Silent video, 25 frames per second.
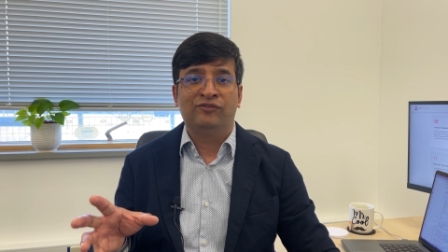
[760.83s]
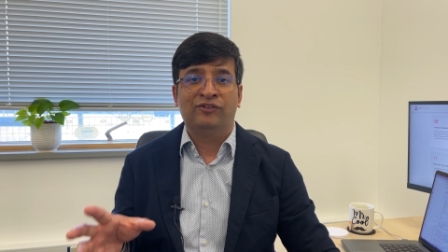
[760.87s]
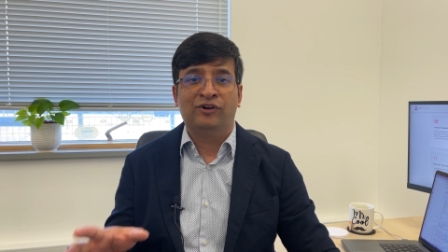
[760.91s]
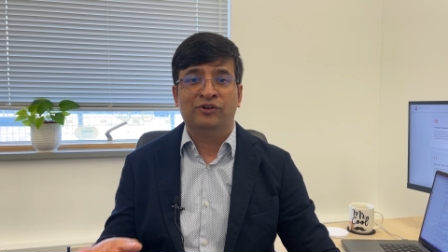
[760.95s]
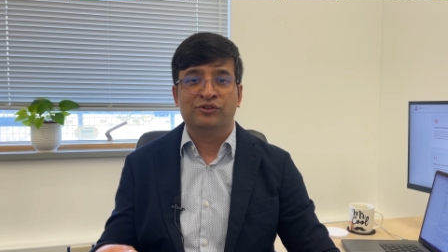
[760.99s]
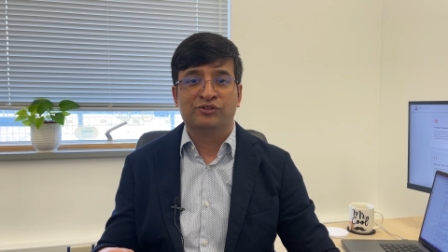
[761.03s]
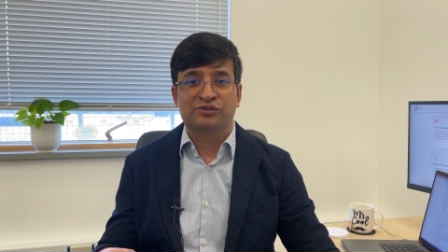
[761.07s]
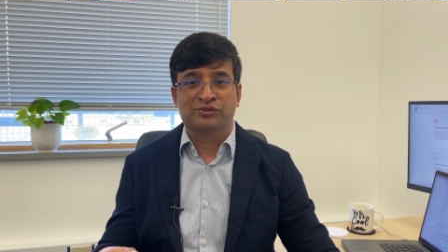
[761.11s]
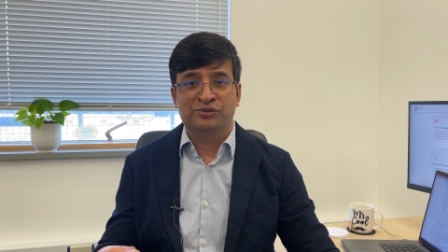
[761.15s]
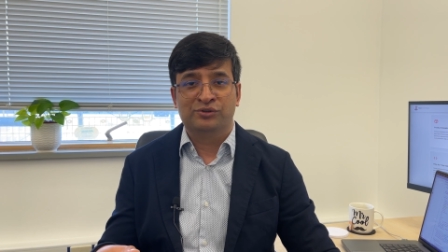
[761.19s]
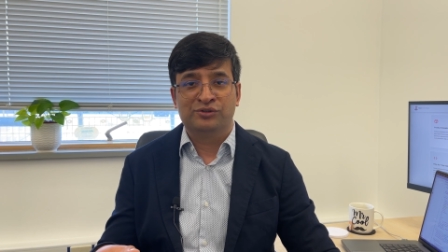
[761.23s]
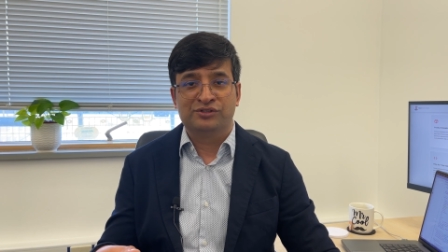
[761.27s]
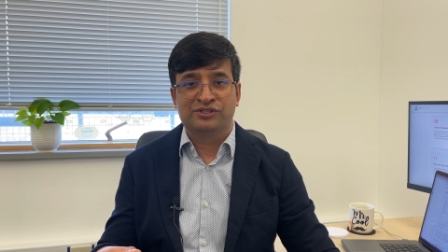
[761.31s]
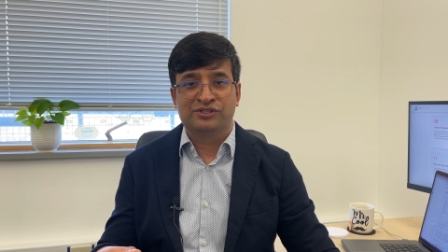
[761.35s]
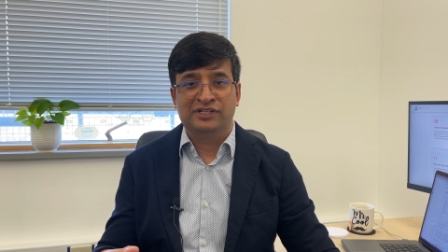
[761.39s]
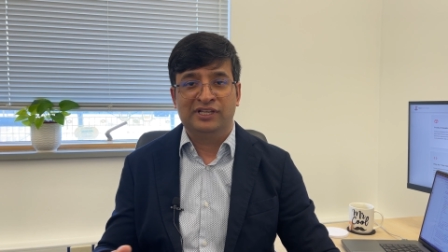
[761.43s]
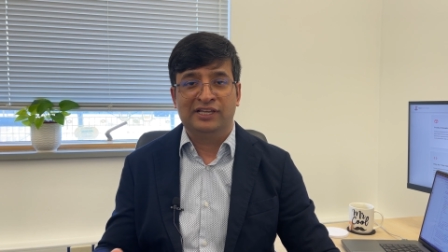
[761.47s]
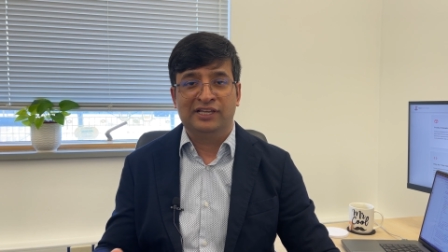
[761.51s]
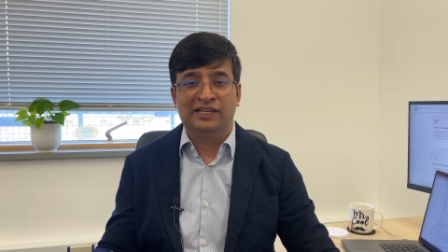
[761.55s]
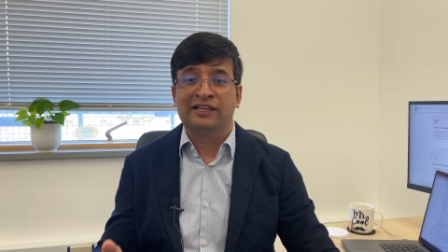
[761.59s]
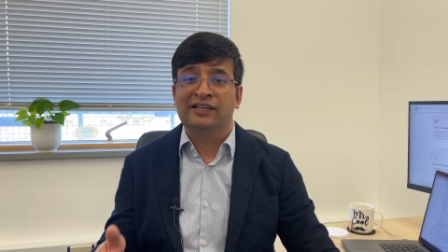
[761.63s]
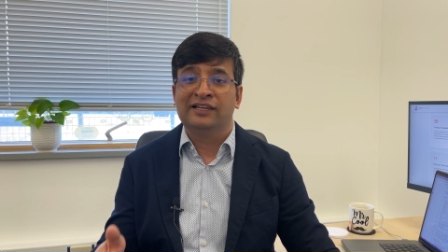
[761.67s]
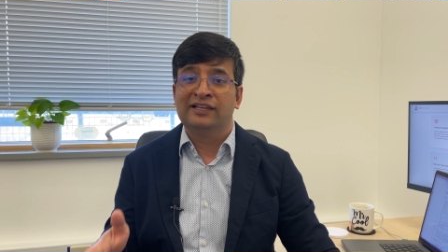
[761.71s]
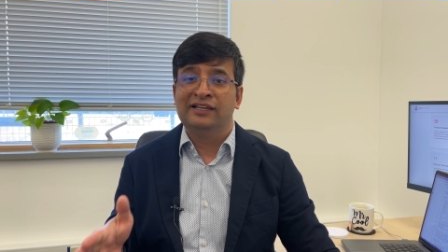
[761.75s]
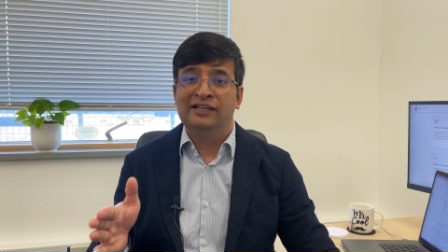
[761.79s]

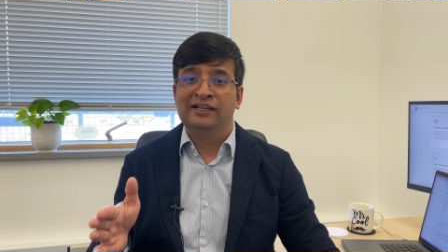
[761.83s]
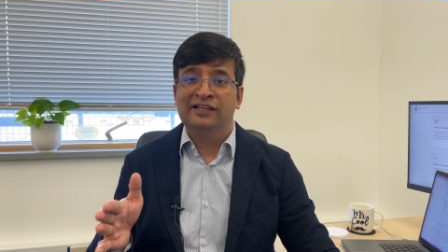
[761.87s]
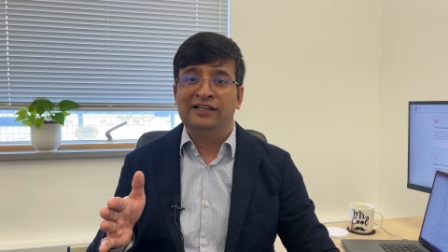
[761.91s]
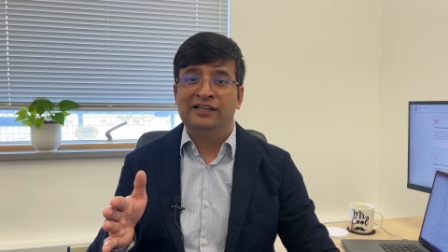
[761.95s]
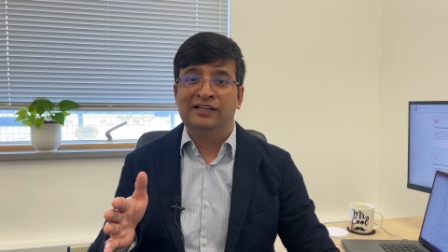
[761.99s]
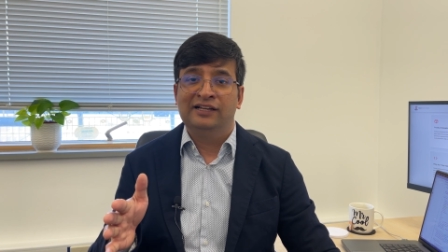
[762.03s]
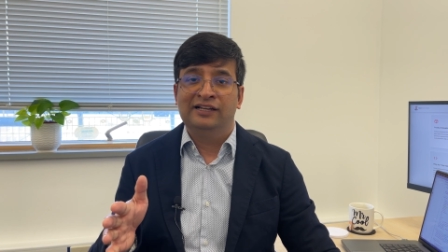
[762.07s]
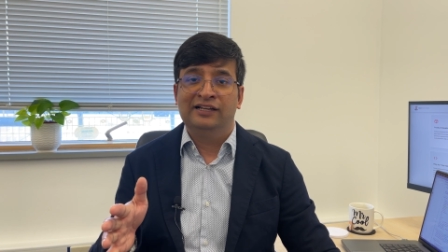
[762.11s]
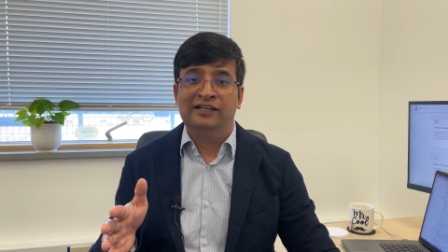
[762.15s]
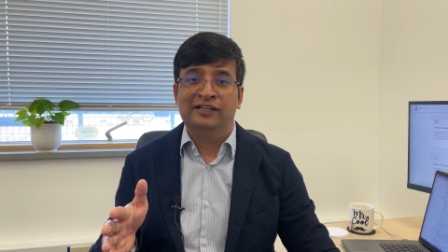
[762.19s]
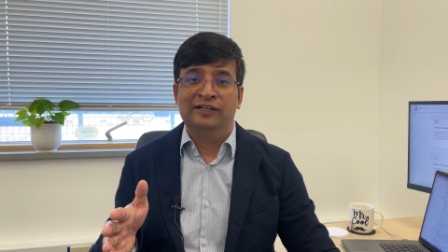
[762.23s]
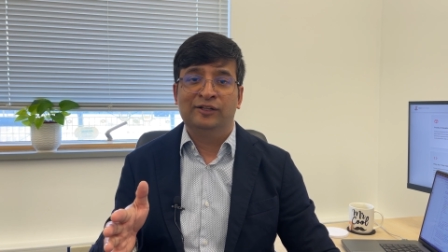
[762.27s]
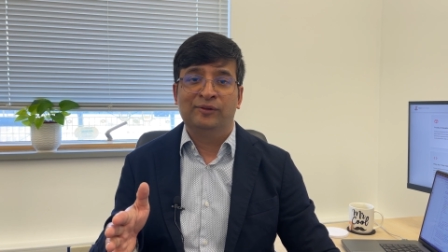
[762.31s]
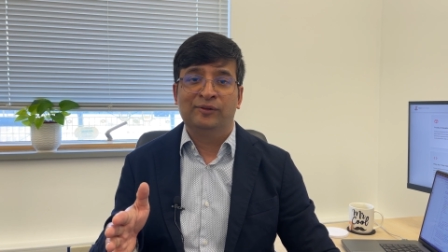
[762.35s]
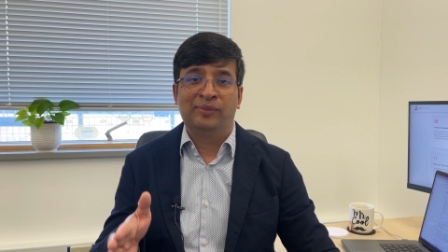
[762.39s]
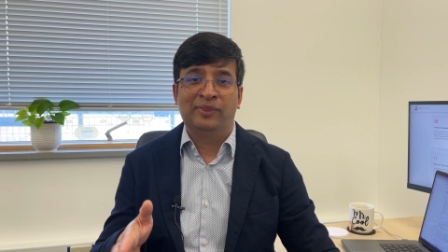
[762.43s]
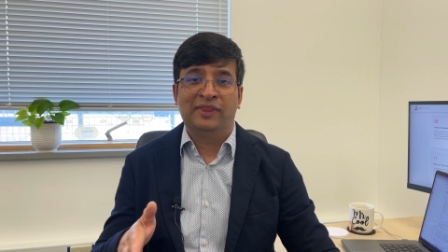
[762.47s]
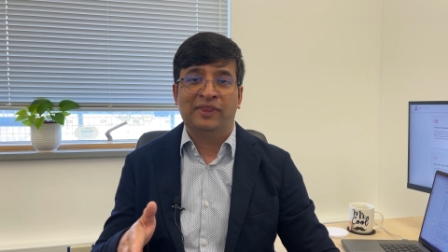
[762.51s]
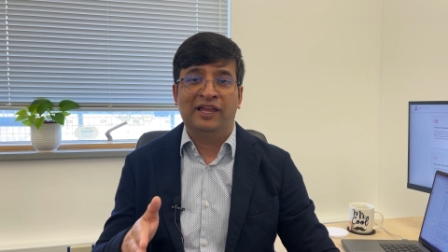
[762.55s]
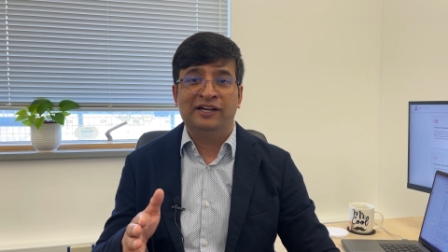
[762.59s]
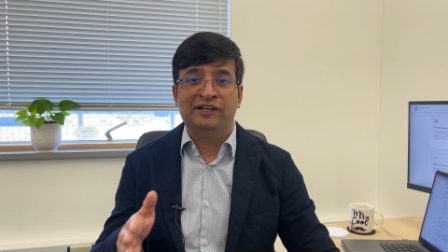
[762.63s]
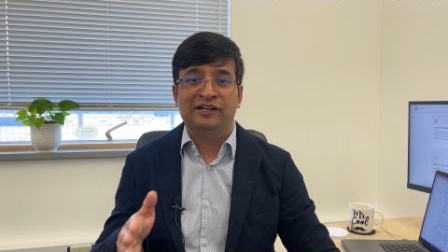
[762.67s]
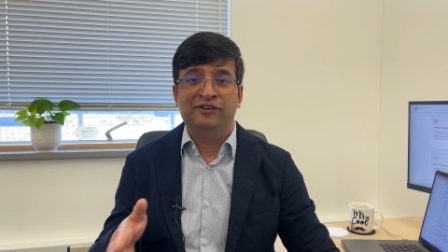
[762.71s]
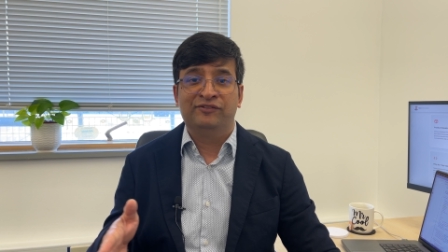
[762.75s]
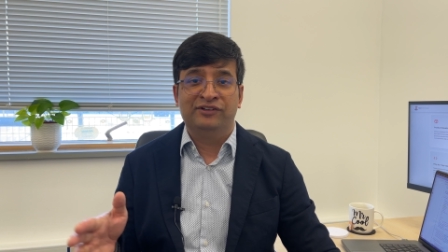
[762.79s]
outsourcing
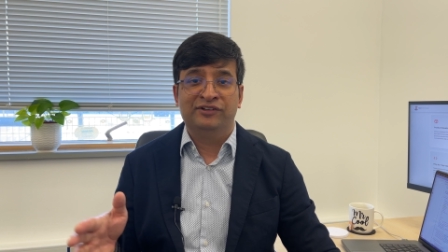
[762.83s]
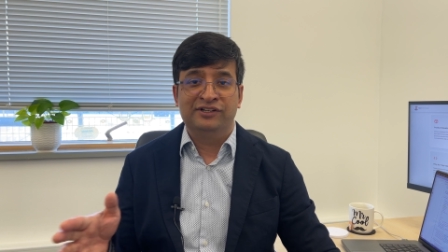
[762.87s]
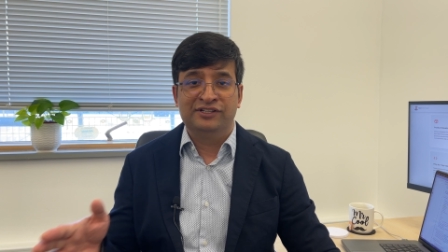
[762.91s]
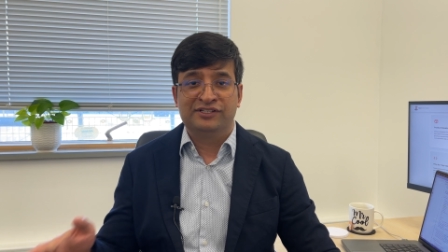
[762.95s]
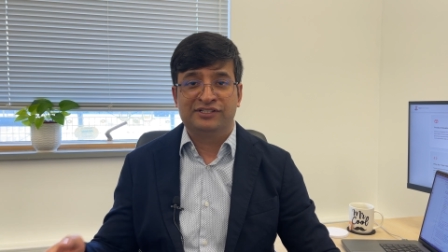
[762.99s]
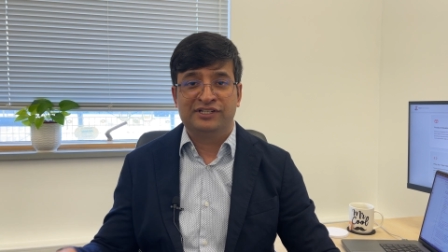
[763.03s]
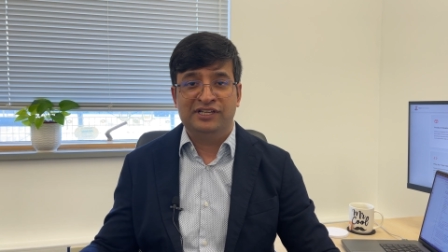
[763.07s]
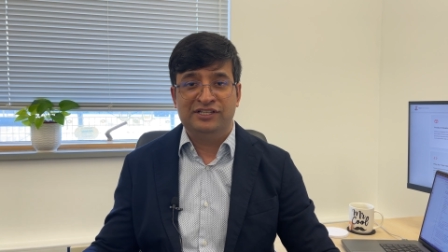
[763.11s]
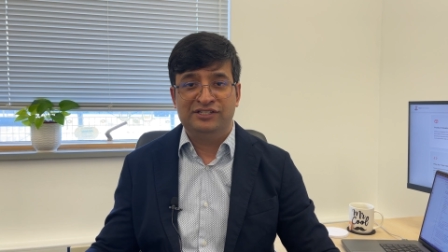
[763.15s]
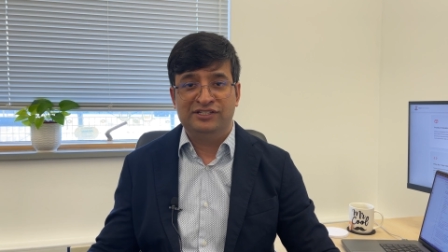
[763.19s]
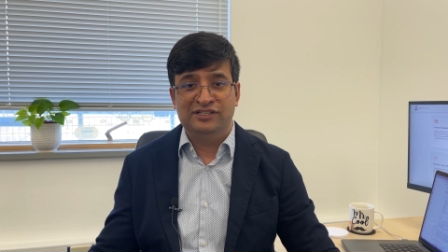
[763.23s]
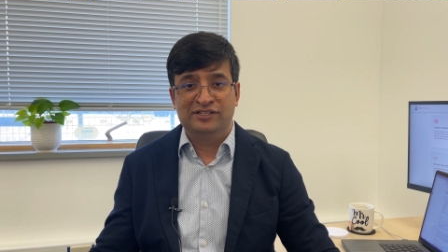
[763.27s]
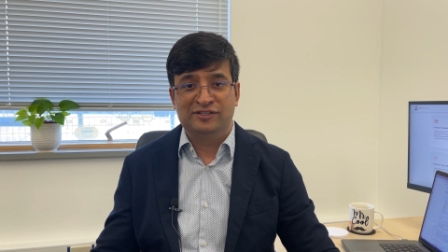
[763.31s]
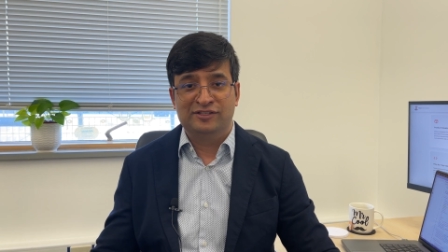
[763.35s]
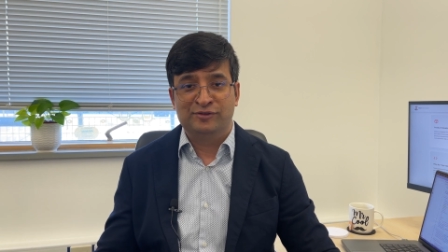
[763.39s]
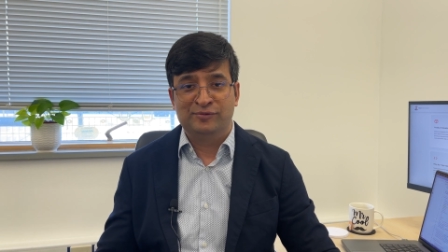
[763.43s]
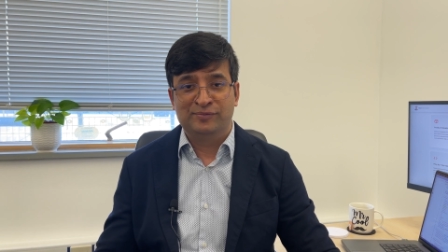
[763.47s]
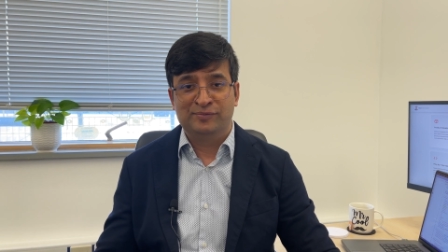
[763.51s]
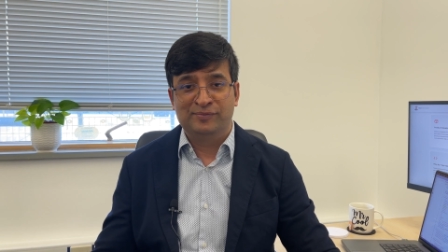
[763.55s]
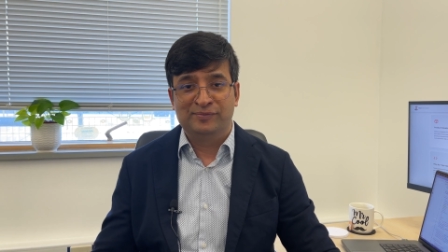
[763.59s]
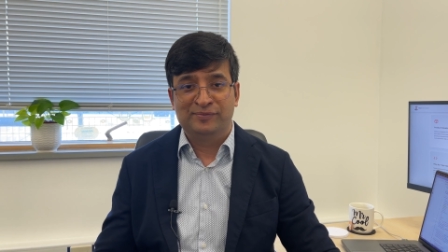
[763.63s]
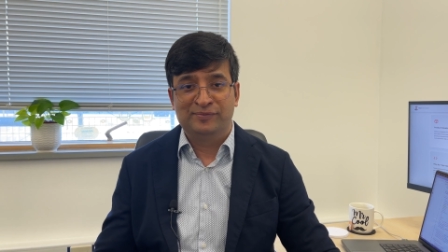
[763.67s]
at different stages.